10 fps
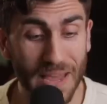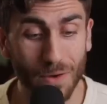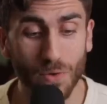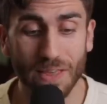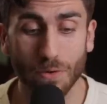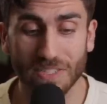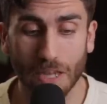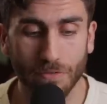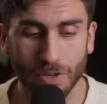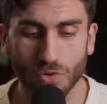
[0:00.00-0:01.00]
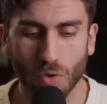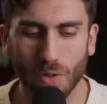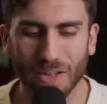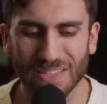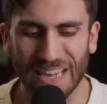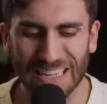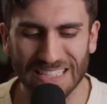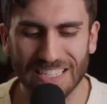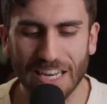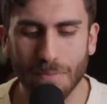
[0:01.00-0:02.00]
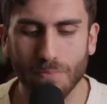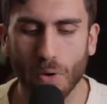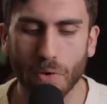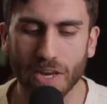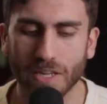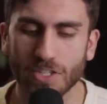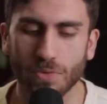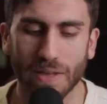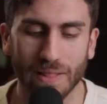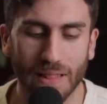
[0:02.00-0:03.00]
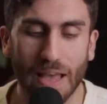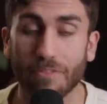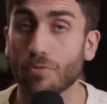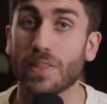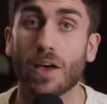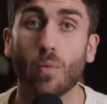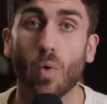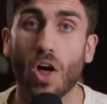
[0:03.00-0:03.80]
A man without self-control is like a city broken into and left without